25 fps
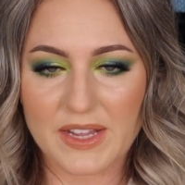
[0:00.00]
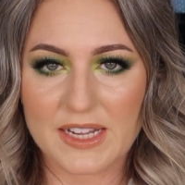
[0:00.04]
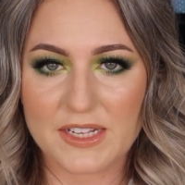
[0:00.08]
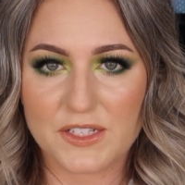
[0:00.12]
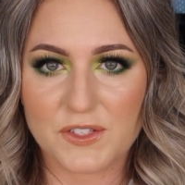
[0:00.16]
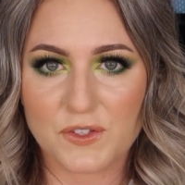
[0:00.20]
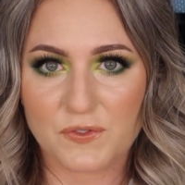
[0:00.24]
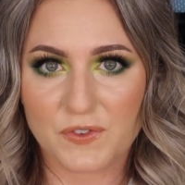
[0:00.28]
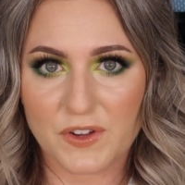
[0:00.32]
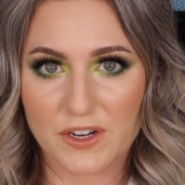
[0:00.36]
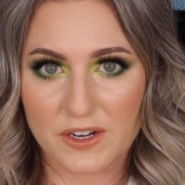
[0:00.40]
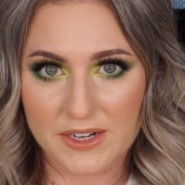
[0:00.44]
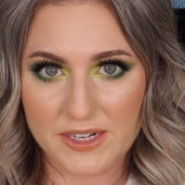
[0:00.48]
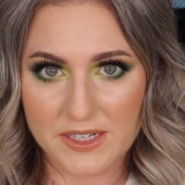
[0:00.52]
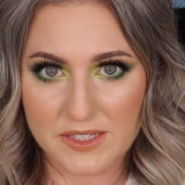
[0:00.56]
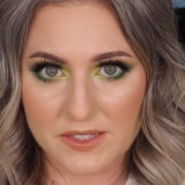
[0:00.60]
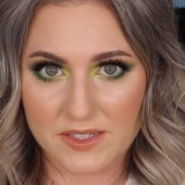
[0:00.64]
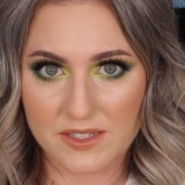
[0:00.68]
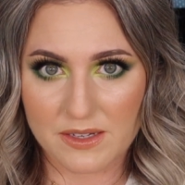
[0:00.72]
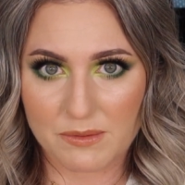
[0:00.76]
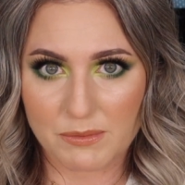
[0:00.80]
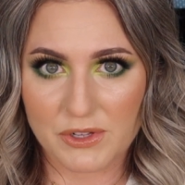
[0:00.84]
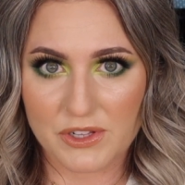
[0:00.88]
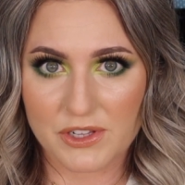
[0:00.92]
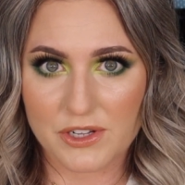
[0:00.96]
it's very
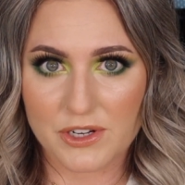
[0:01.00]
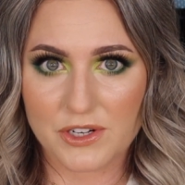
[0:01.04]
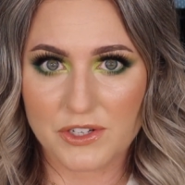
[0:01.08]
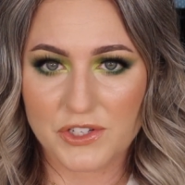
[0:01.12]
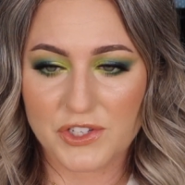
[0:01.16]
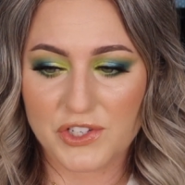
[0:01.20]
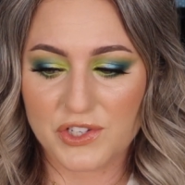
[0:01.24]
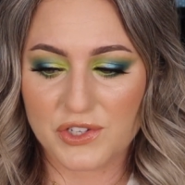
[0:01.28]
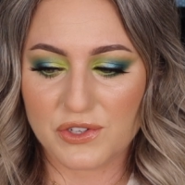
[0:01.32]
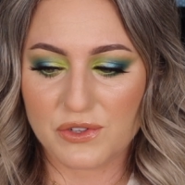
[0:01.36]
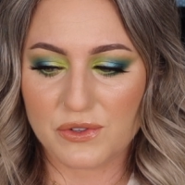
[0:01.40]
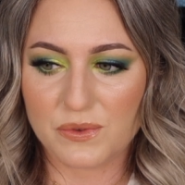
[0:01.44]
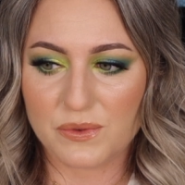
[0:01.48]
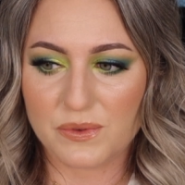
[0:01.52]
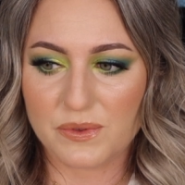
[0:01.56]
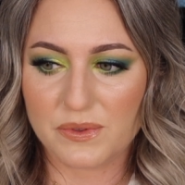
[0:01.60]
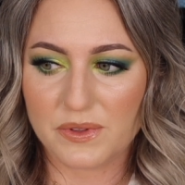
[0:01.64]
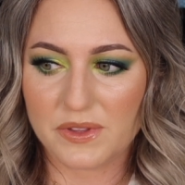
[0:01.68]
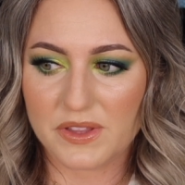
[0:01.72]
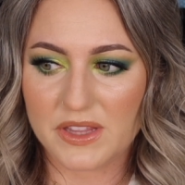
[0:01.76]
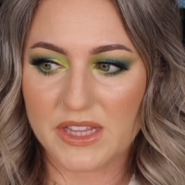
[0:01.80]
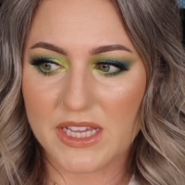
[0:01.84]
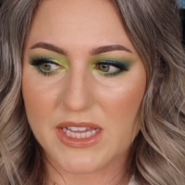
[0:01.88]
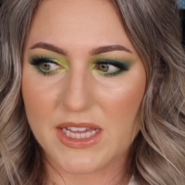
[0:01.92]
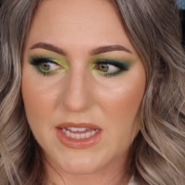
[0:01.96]
similar to
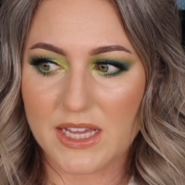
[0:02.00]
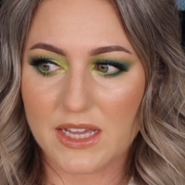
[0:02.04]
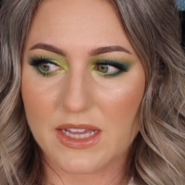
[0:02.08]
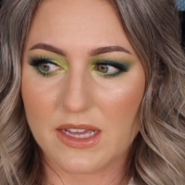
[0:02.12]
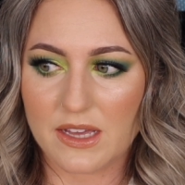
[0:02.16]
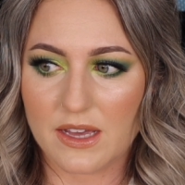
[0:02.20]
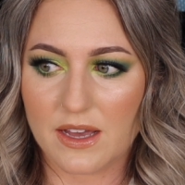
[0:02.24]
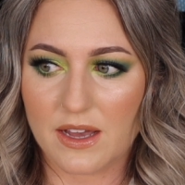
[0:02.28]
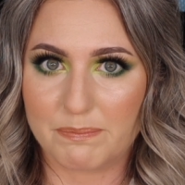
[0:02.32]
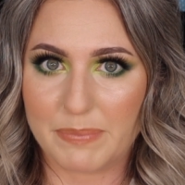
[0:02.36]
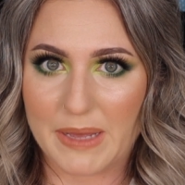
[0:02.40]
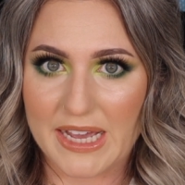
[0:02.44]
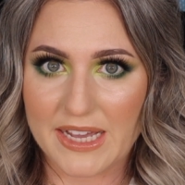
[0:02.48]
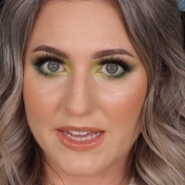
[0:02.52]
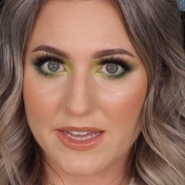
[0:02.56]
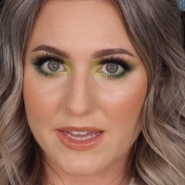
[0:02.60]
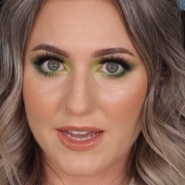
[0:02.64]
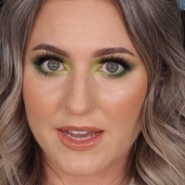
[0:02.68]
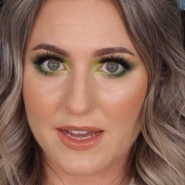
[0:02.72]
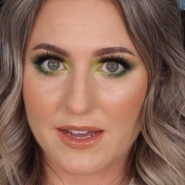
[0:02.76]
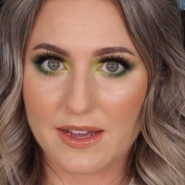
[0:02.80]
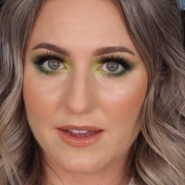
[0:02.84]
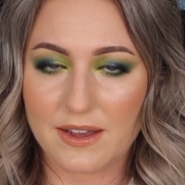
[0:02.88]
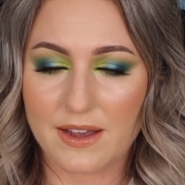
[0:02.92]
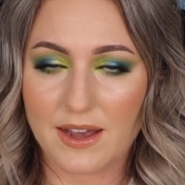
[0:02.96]
the
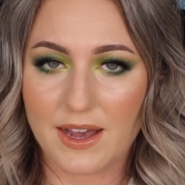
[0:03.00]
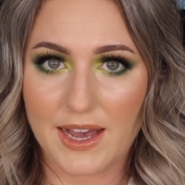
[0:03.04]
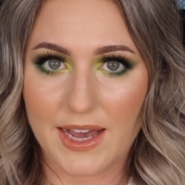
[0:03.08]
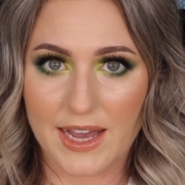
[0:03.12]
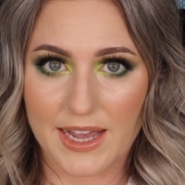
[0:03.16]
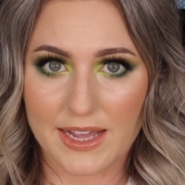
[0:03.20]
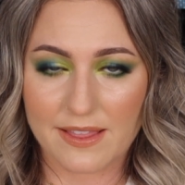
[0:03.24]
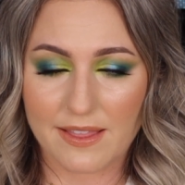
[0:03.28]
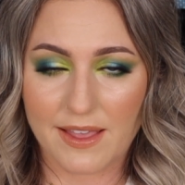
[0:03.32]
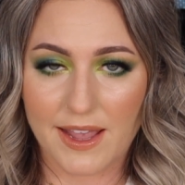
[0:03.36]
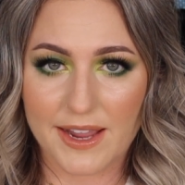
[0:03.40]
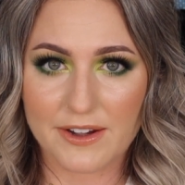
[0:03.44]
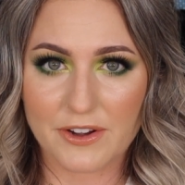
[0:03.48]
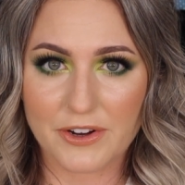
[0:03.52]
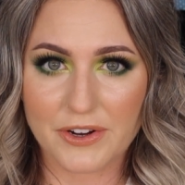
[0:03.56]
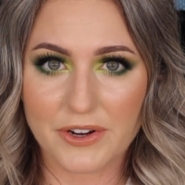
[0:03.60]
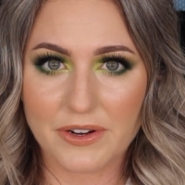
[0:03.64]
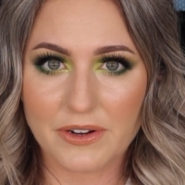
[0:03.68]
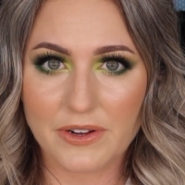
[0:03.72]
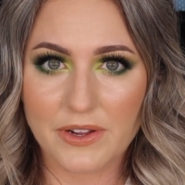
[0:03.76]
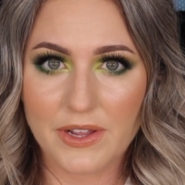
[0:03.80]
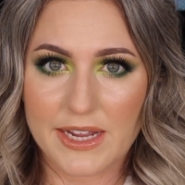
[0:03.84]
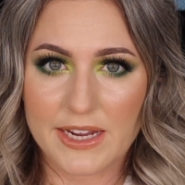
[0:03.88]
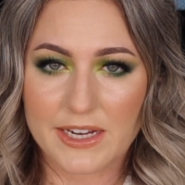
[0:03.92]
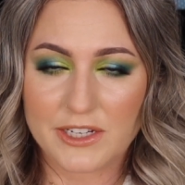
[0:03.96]
Becca
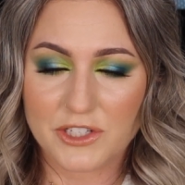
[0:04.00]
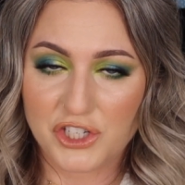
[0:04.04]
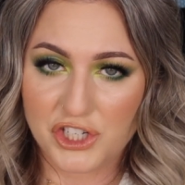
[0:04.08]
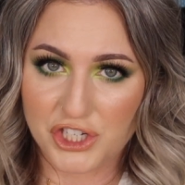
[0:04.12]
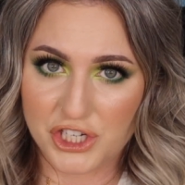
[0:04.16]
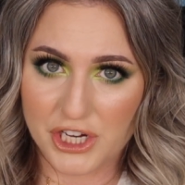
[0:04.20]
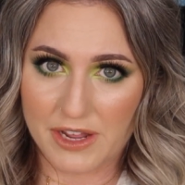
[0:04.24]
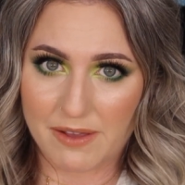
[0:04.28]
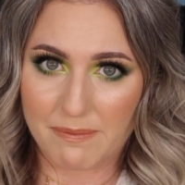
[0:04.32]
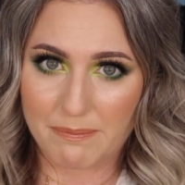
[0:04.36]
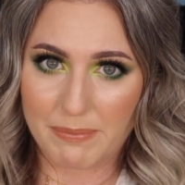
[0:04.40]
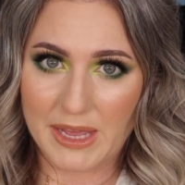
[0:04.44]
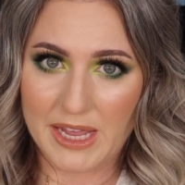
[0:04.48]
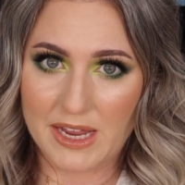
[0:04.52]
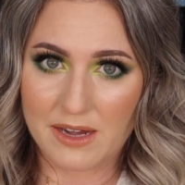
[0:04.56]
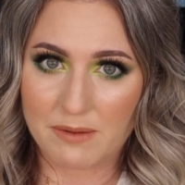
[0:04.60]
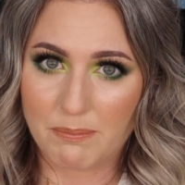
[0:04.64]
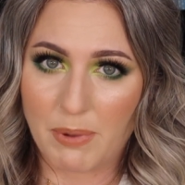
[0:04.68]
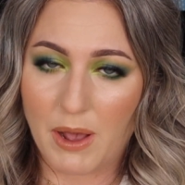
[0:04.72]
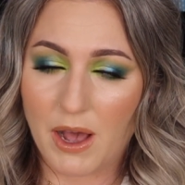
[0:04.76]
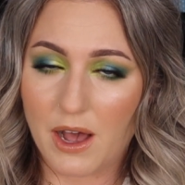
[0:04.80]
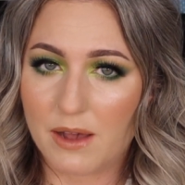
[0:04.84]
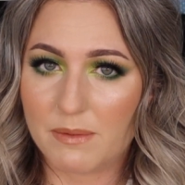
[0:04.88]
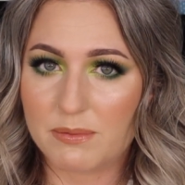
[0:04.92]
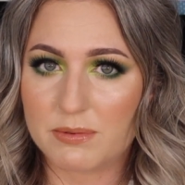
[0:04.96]
highlighter in Champagne
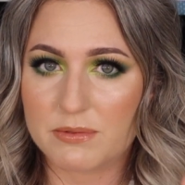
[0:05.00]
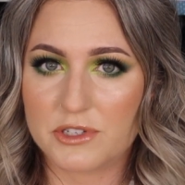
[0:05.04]
Pop,